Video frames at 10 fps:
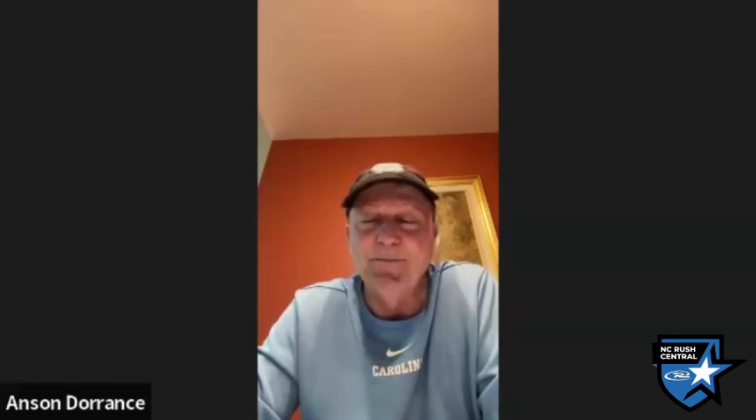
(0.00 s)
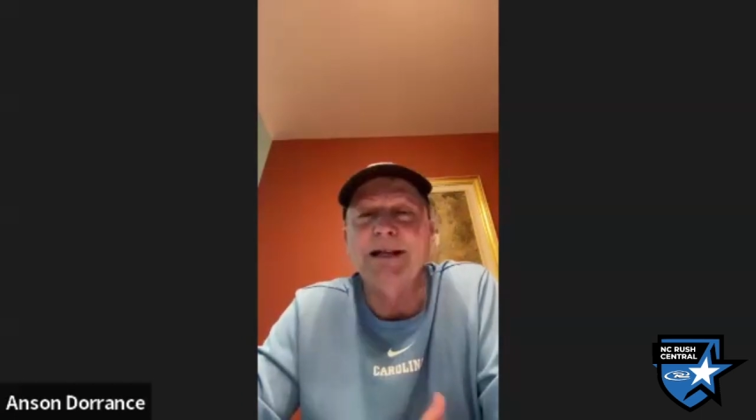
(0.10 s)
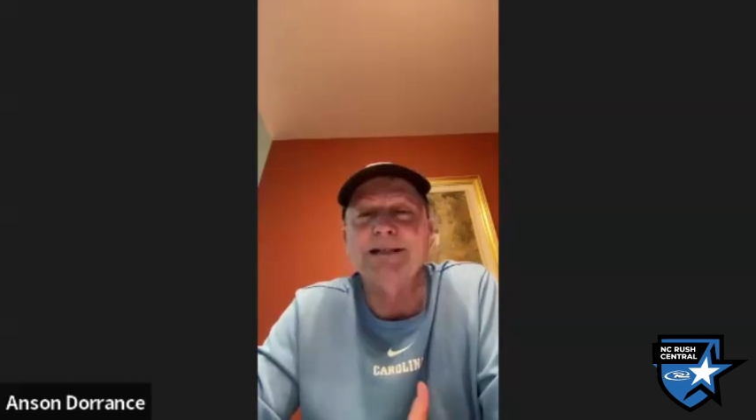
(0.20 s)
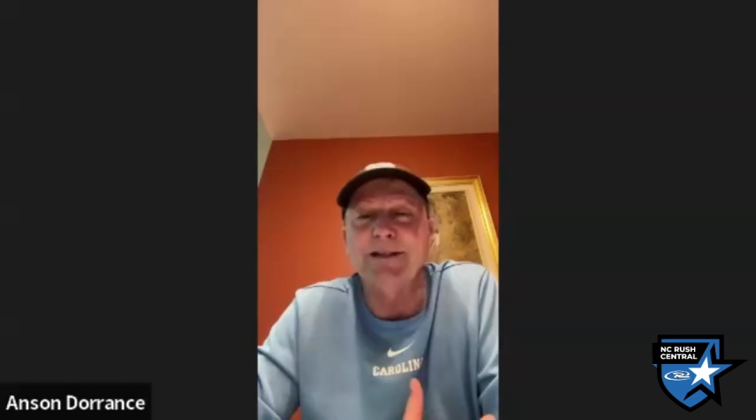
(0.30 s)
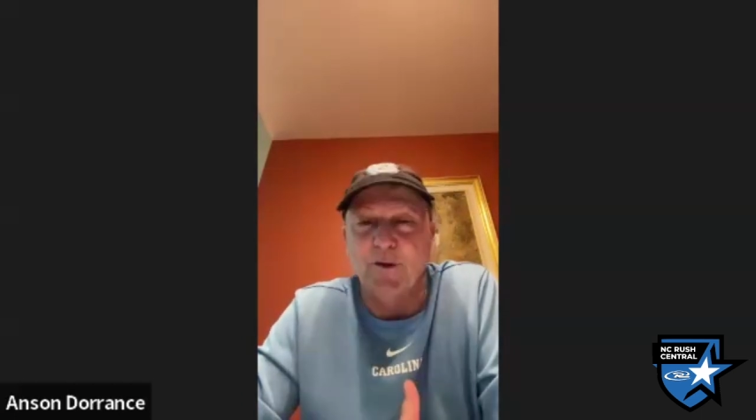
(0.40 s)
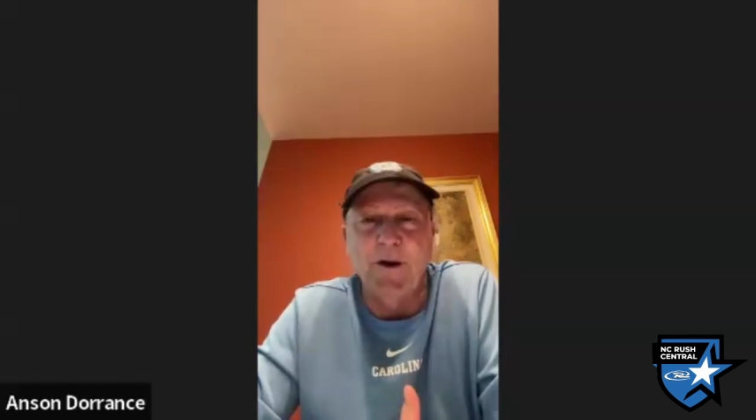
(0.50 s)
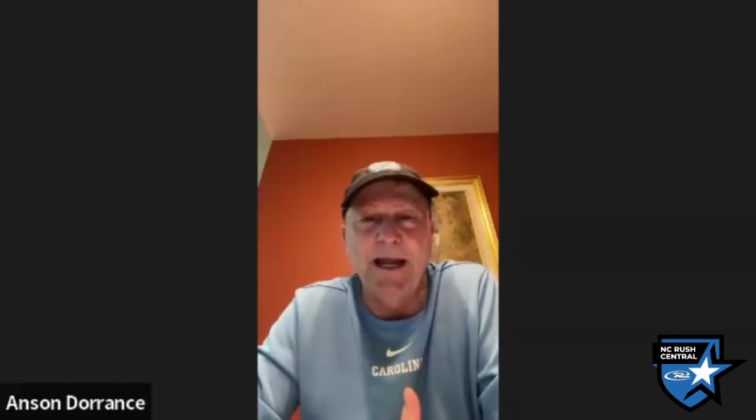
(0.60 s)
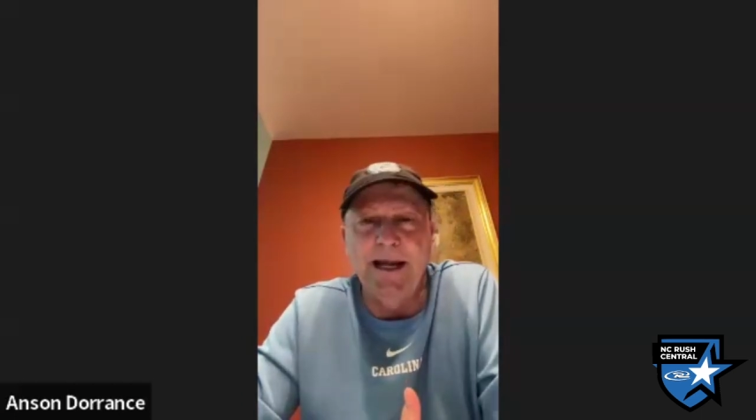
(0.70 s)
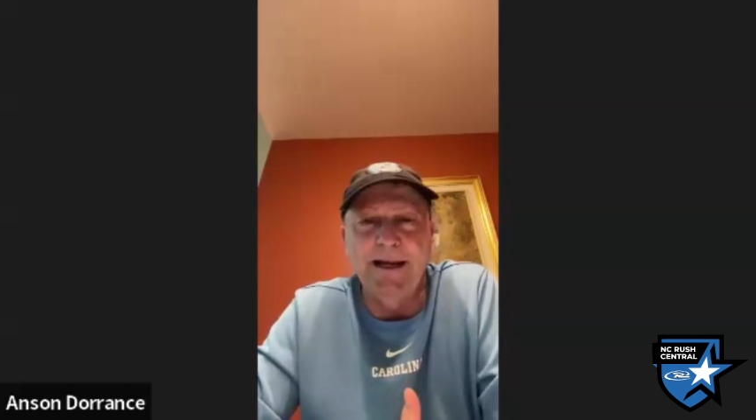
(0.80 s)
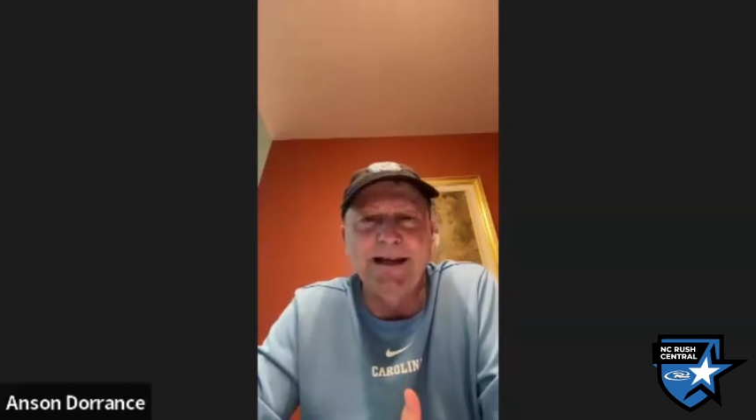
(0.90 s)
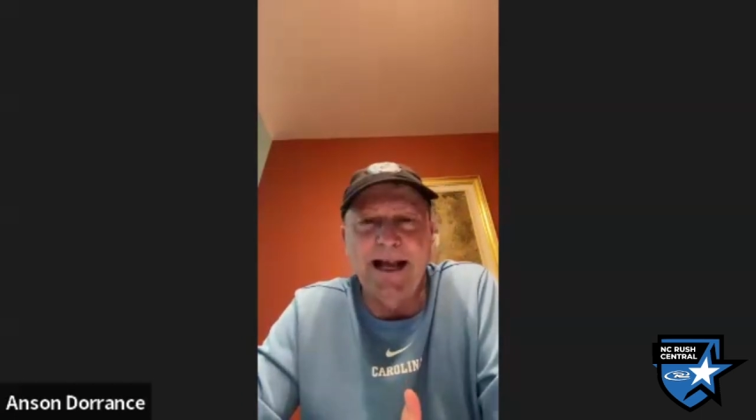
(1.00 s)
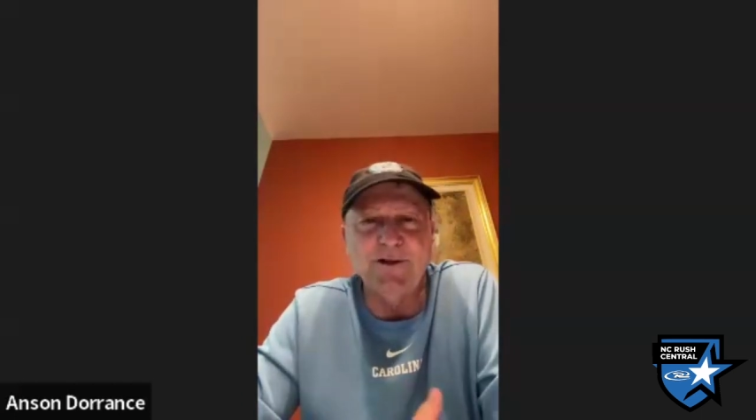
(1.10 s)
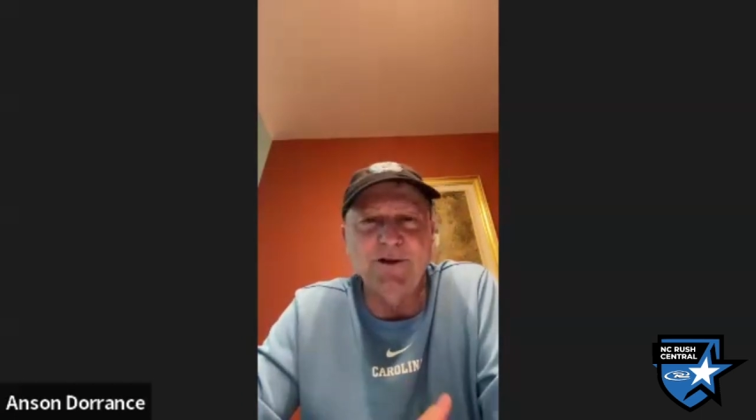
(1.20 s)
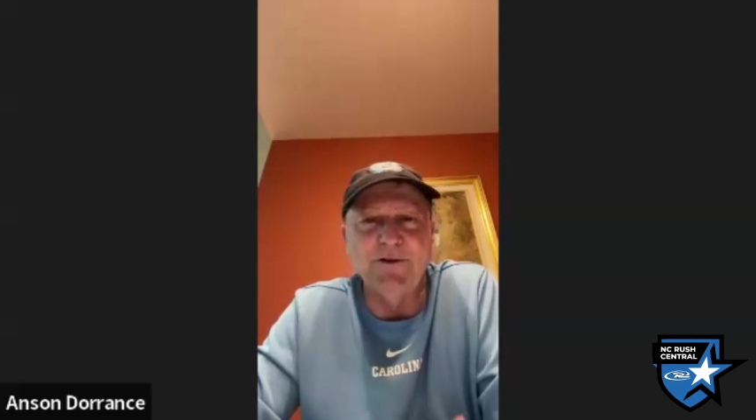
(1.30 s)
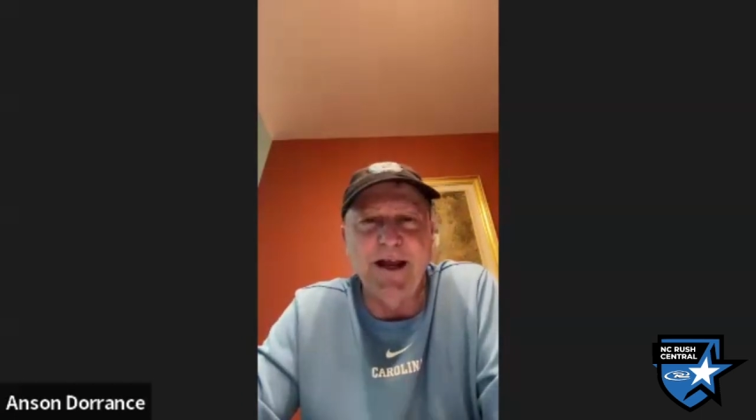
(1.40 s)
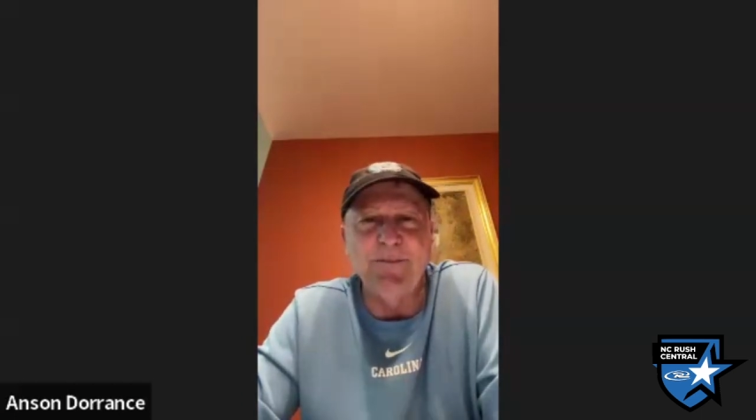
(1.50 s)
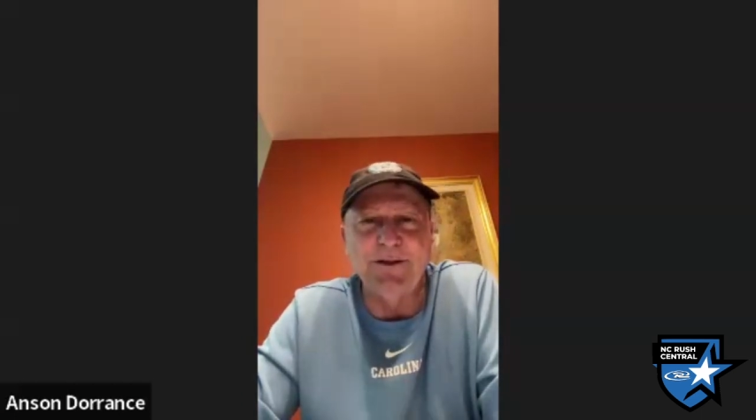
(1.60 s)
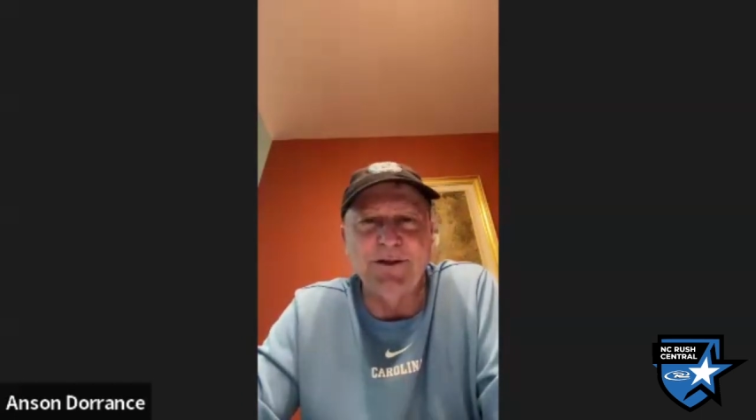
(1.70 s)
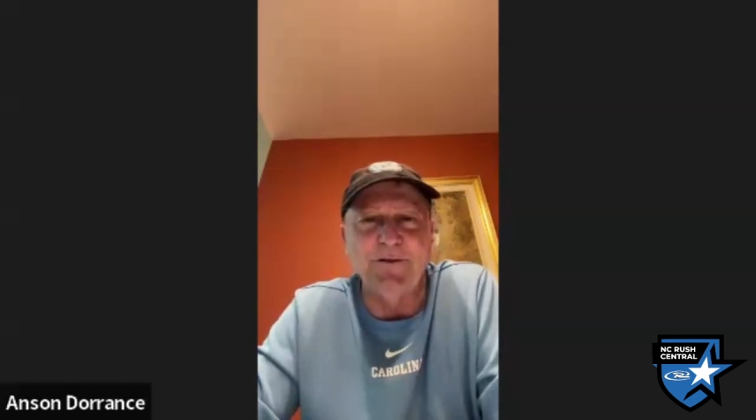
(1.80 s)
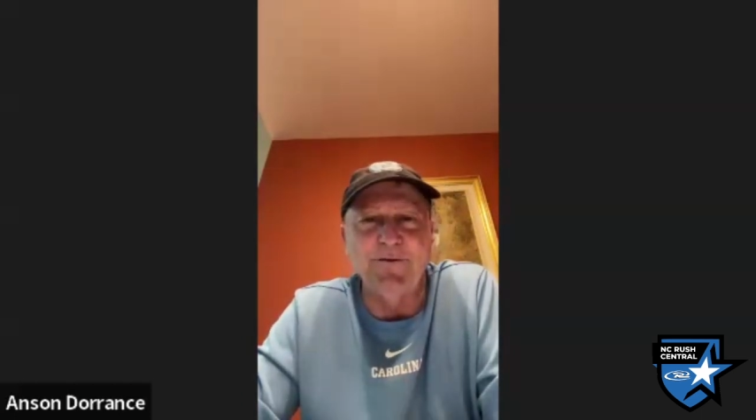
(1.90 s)
basically the reigning national
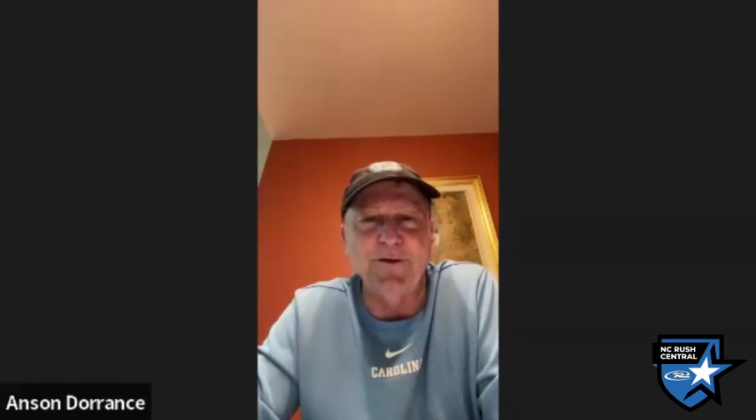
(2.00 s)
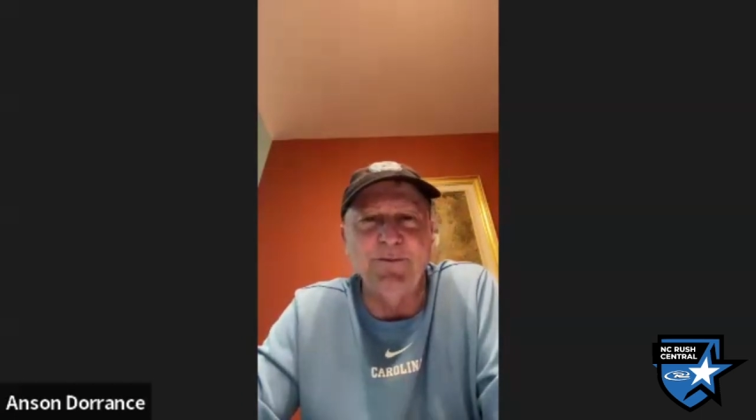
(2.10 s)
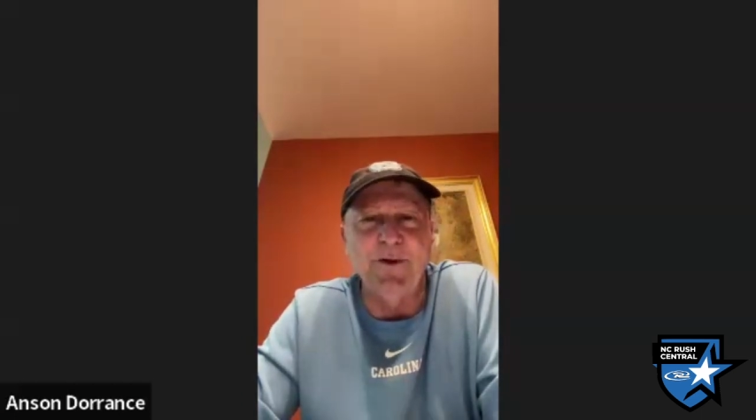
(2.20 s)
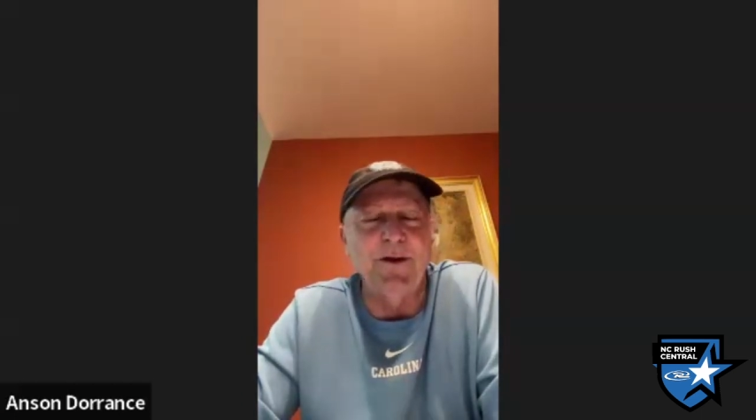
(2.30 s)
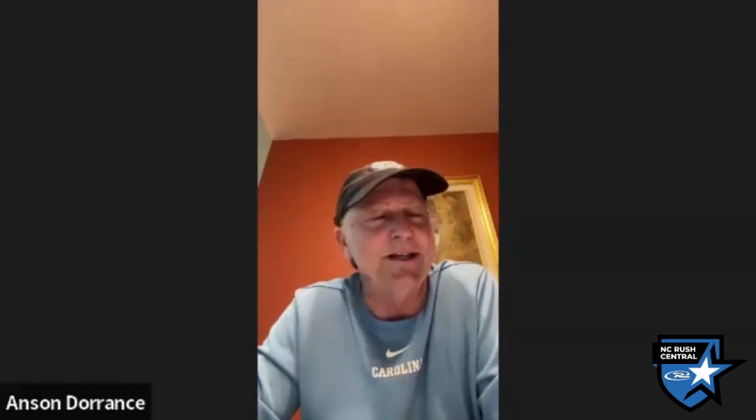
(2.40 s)
champions in football.